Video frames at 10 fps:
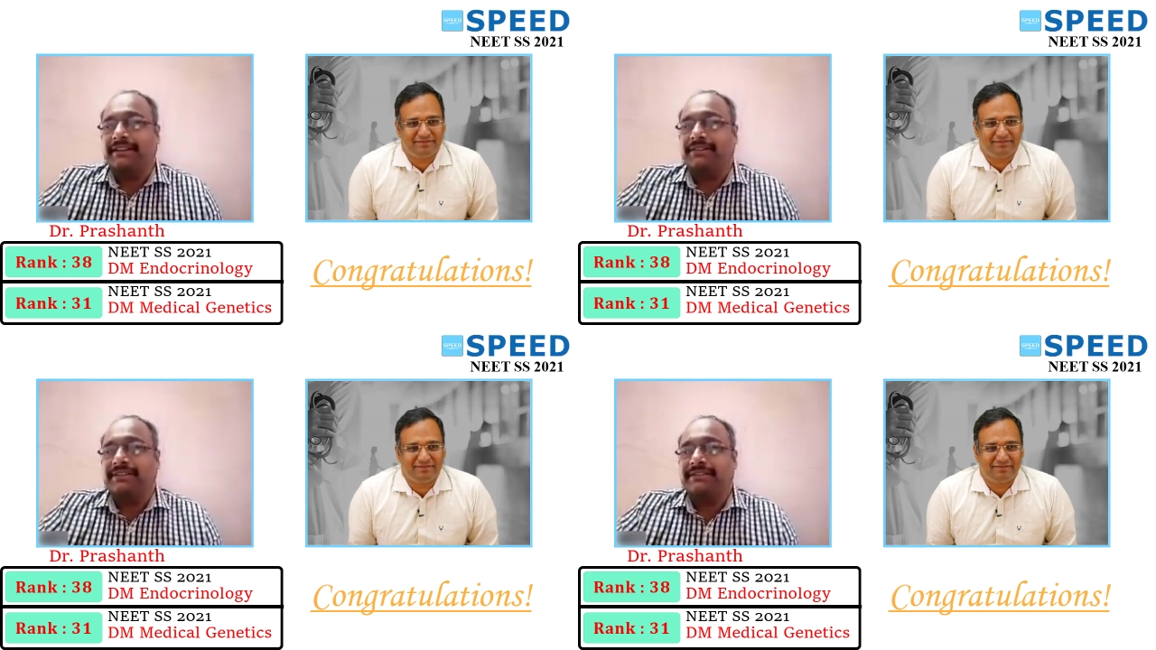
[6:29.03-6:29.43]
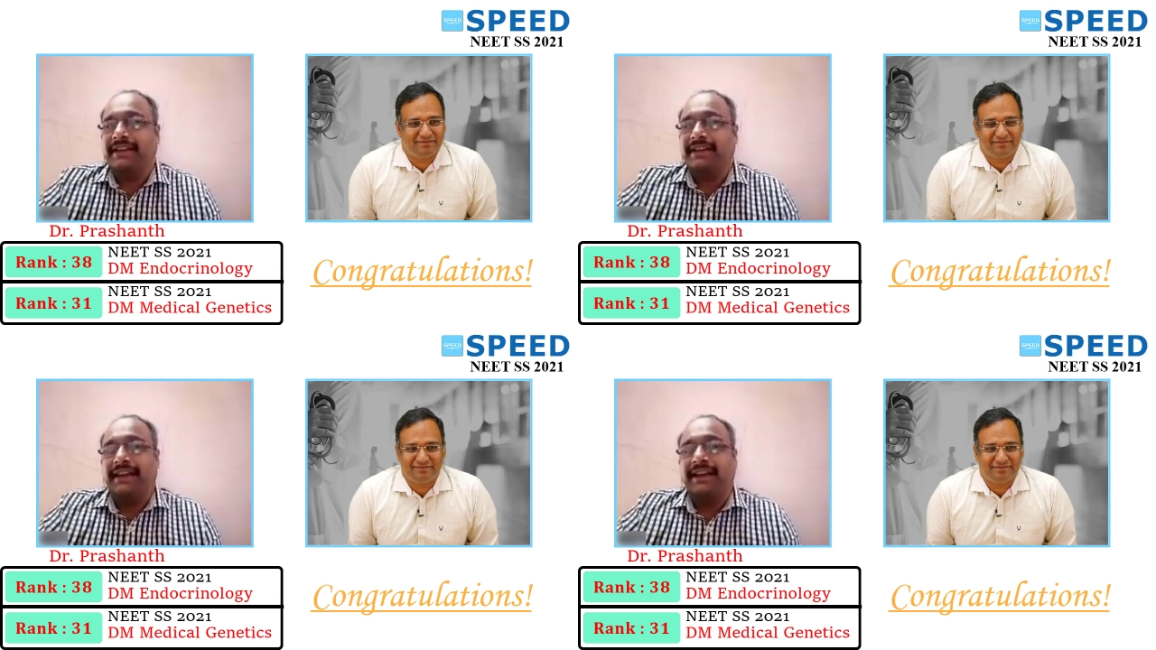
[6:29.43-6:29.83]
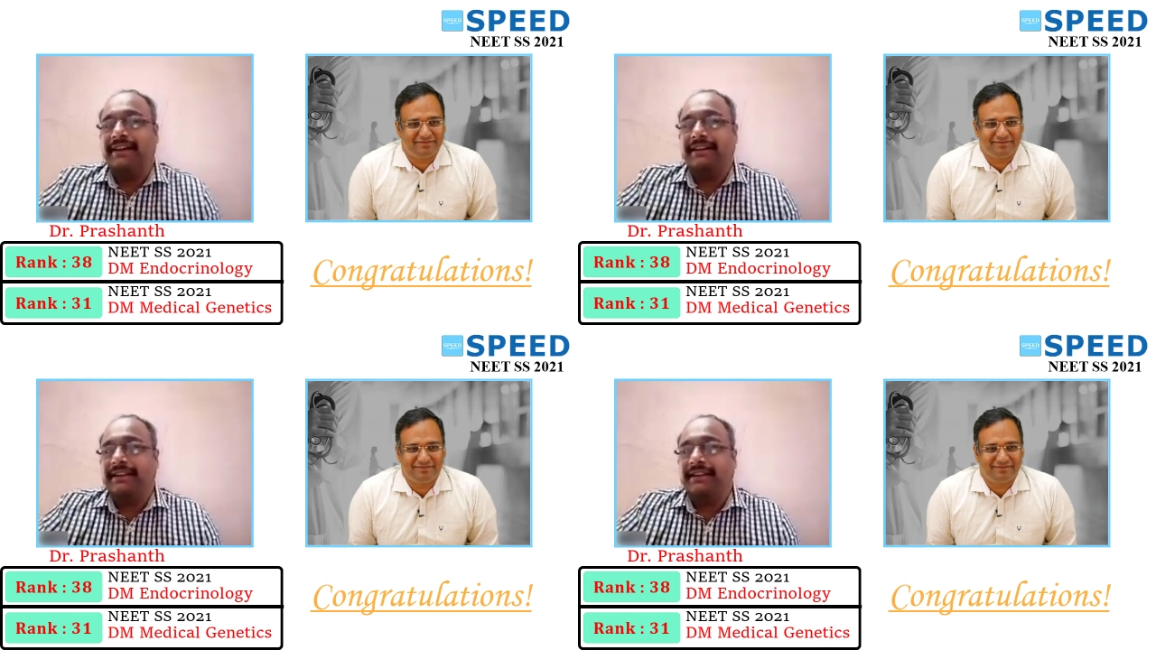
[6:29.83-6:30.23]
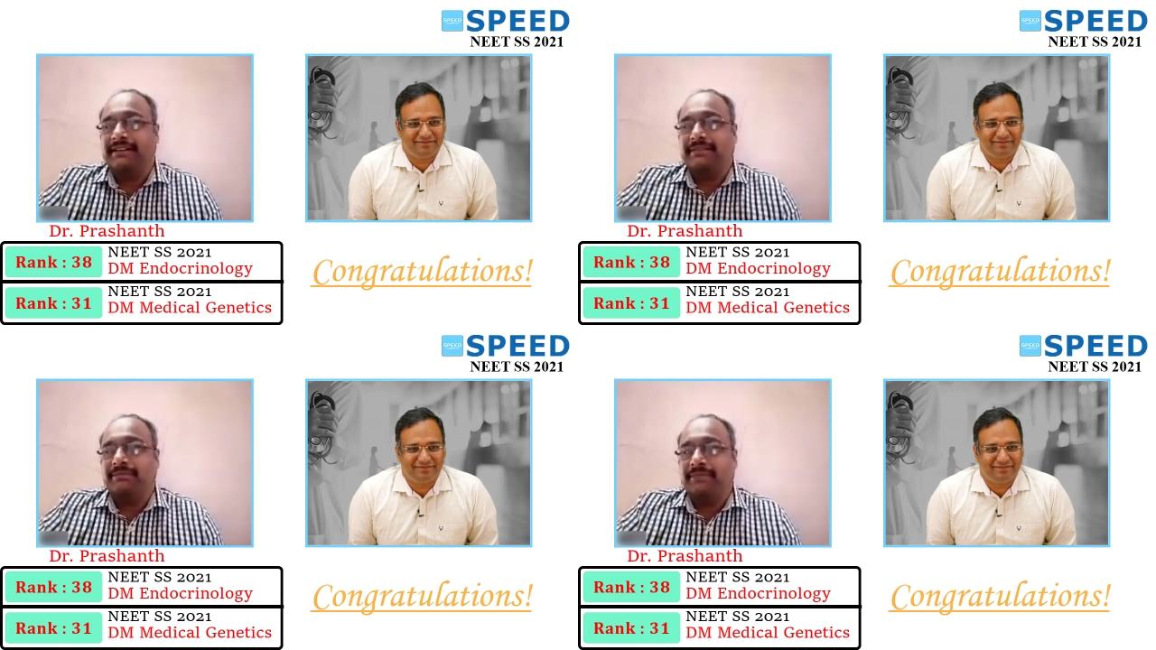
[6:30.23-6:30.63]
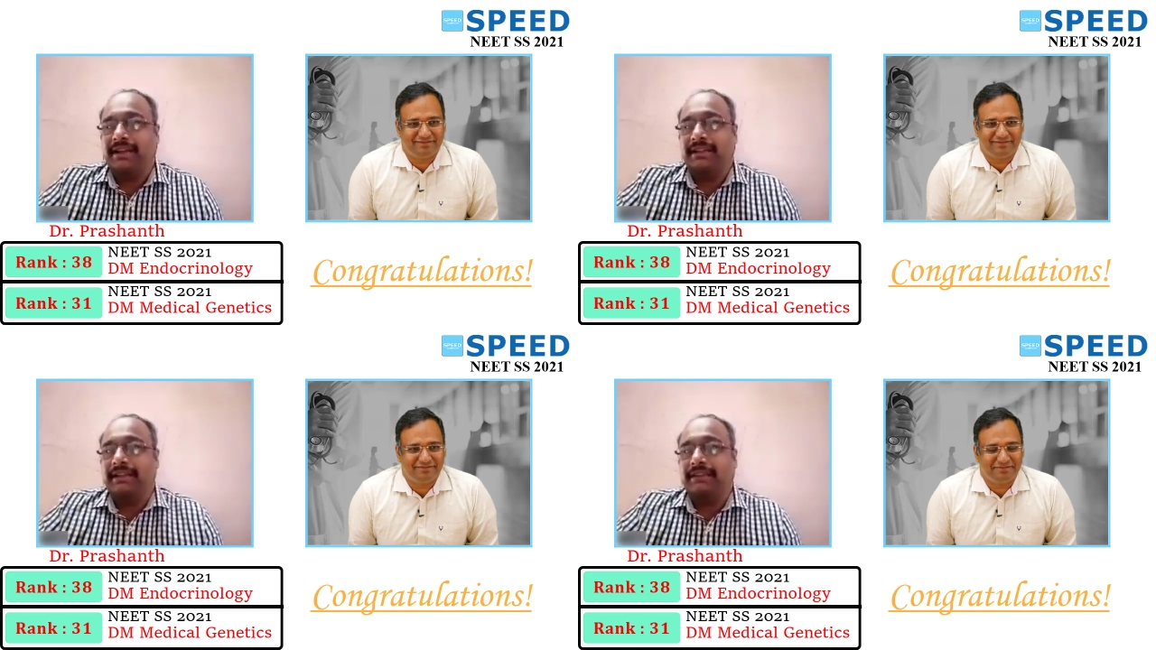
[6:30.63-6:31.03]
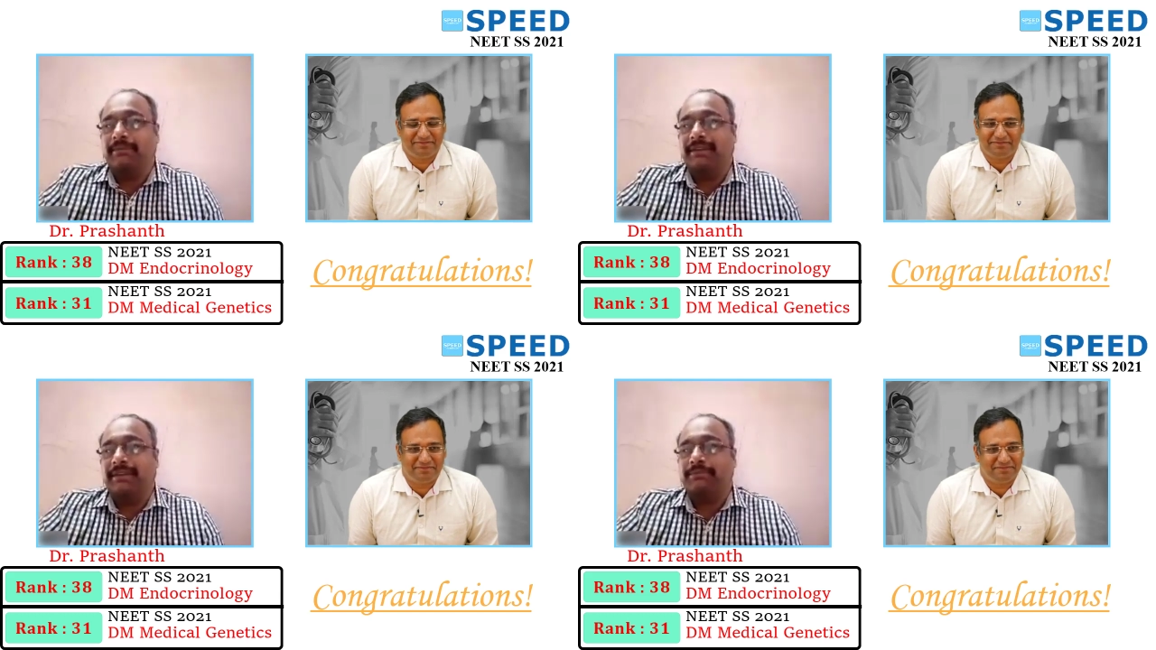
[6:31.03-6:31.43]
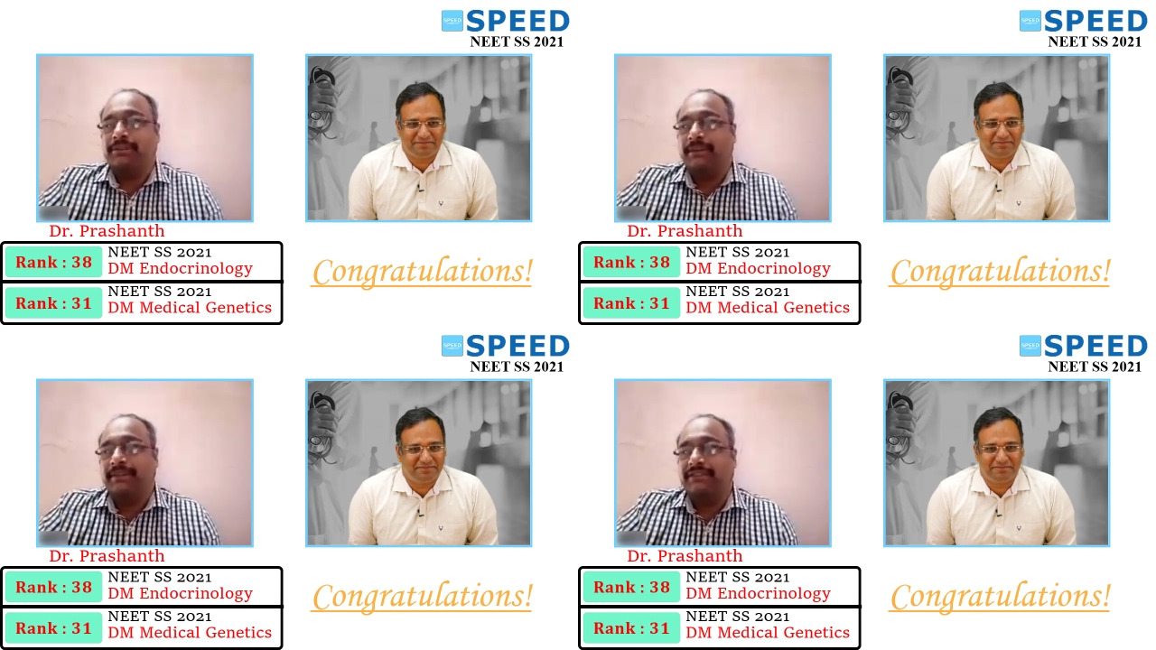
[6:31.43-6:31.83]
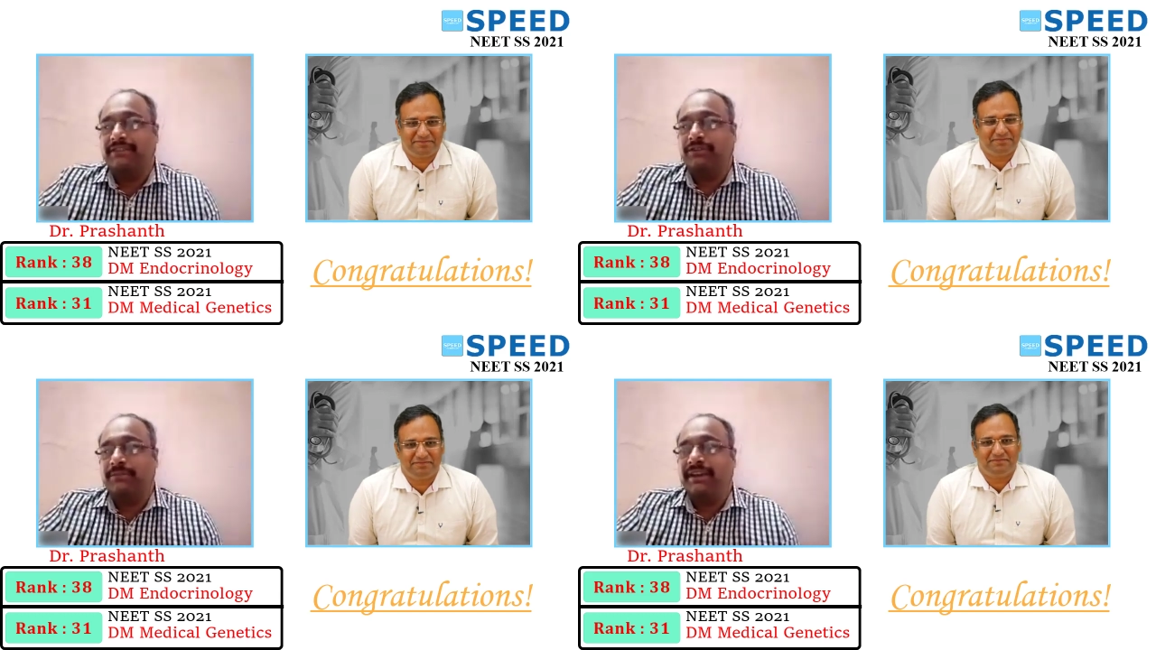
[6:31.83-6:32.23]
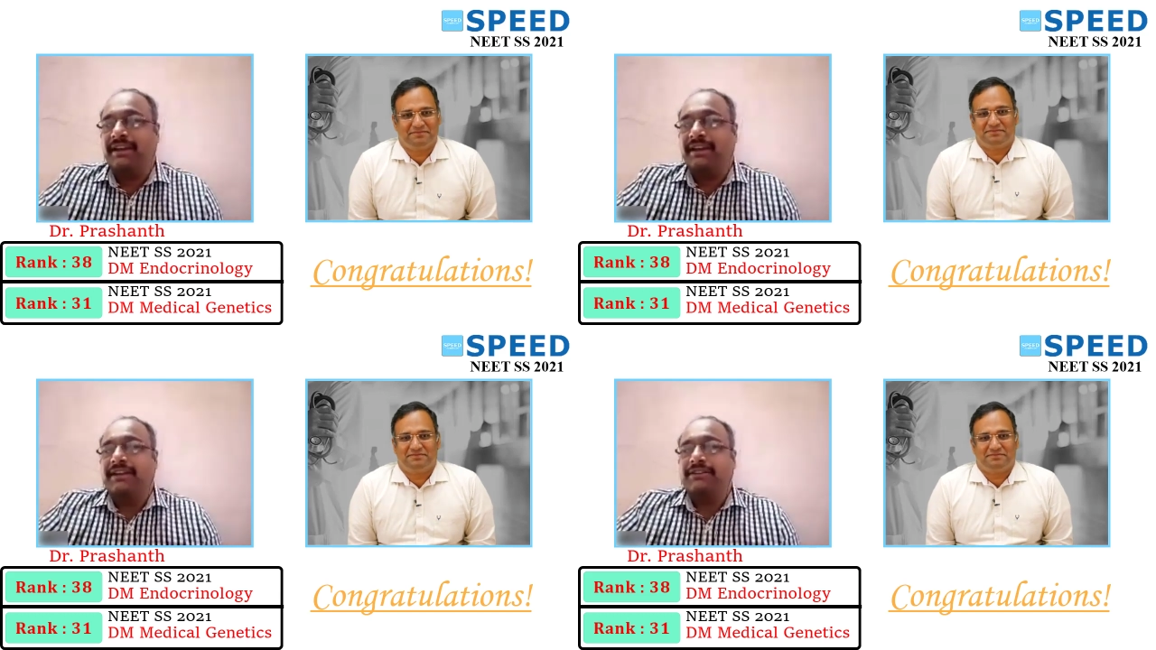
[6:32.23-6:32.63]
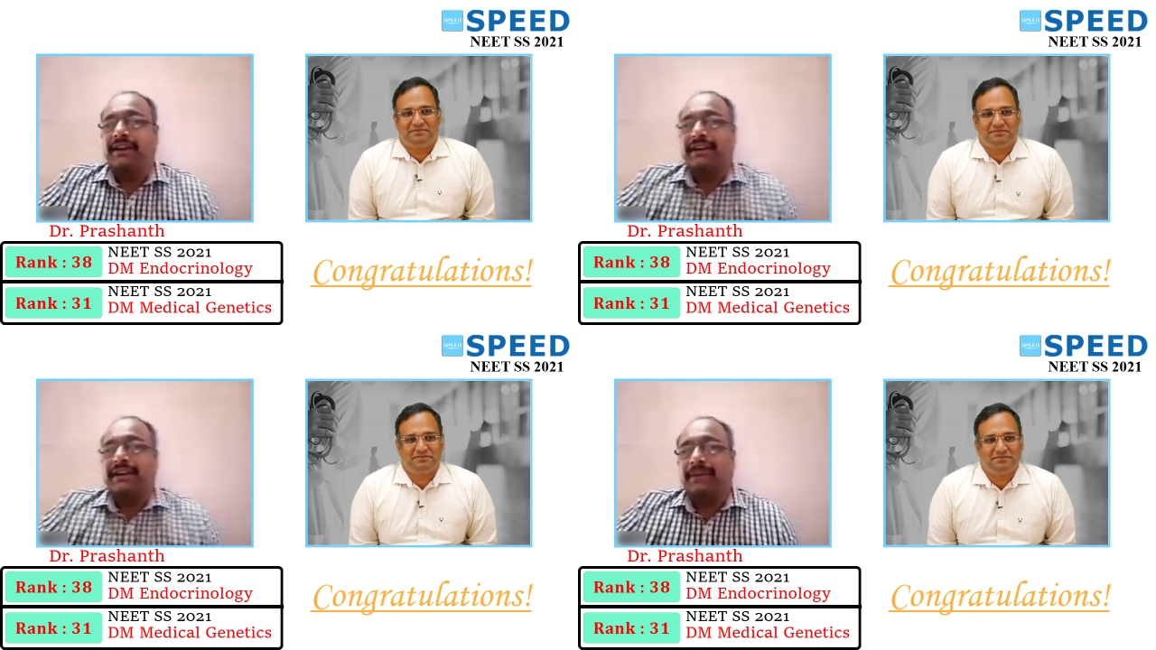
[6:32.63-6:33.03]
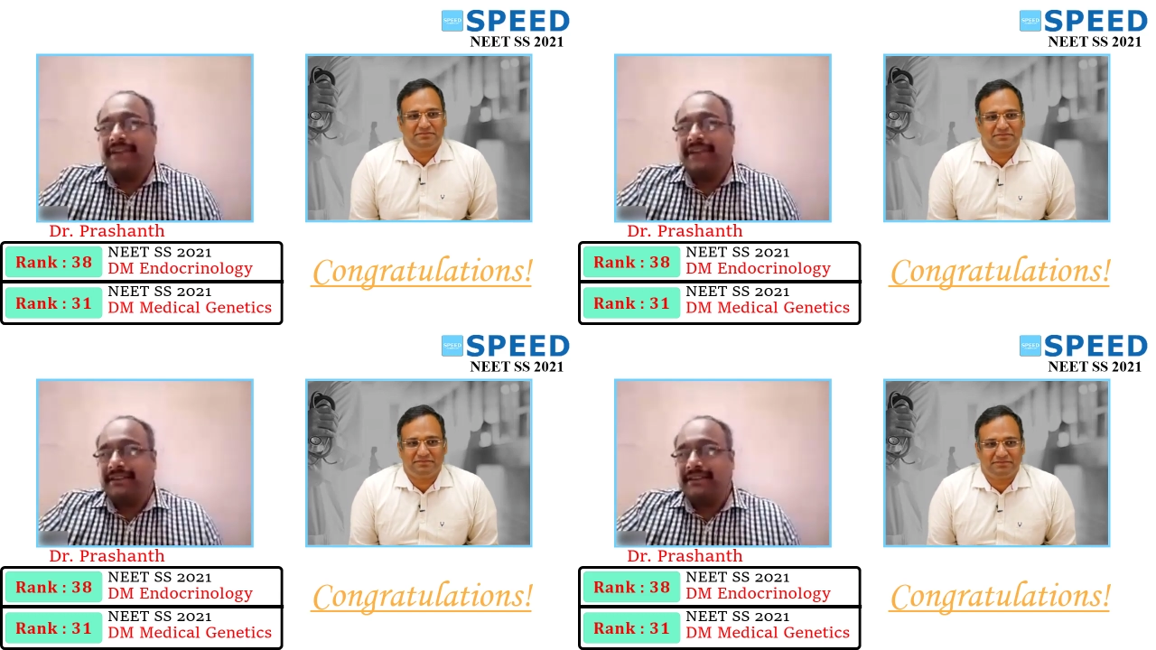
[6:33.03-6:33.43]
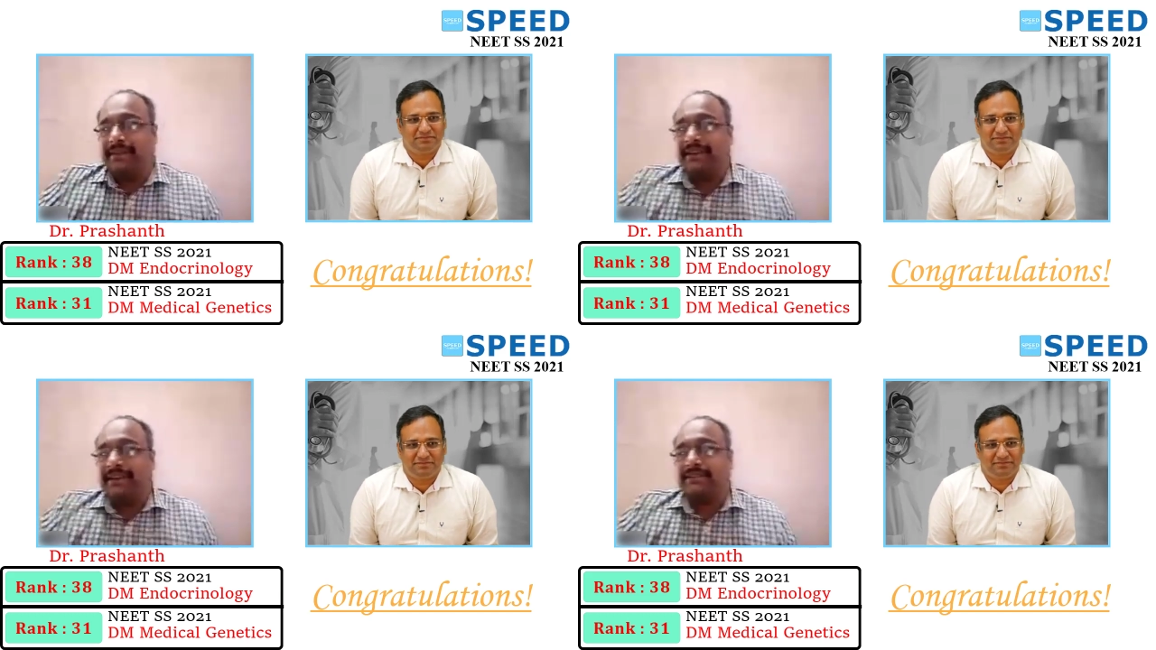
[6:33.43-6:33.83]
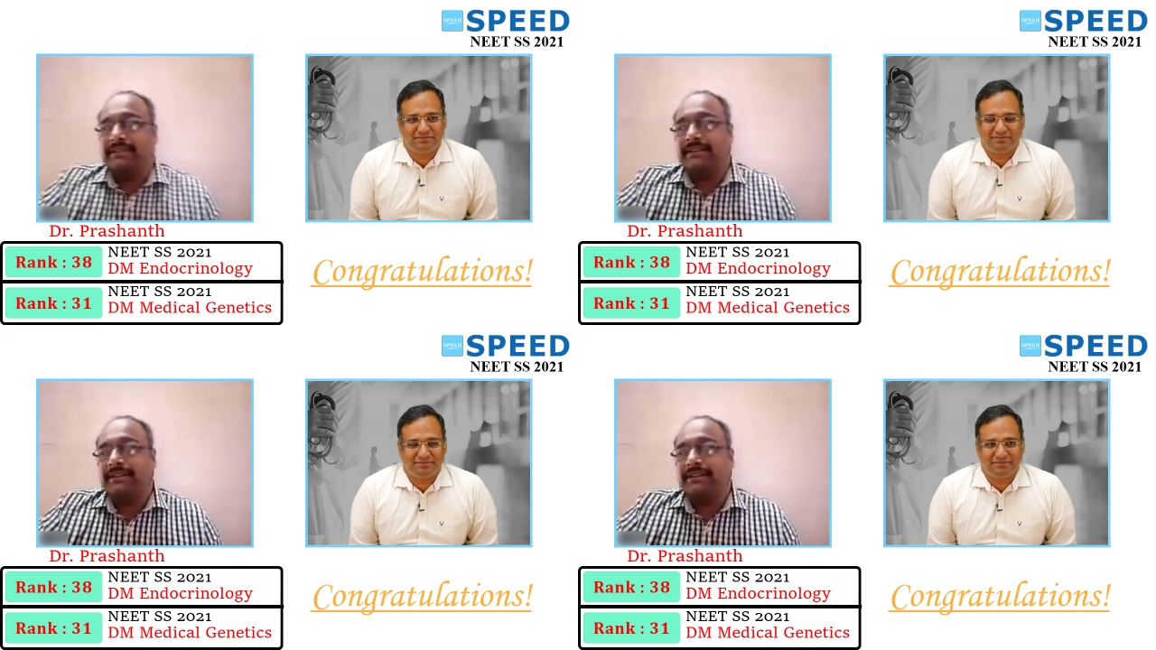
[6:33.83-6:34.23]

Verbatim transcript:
Speaker 1: Actually, I like it as a it's the best book in medicine for me. So I kept that as a base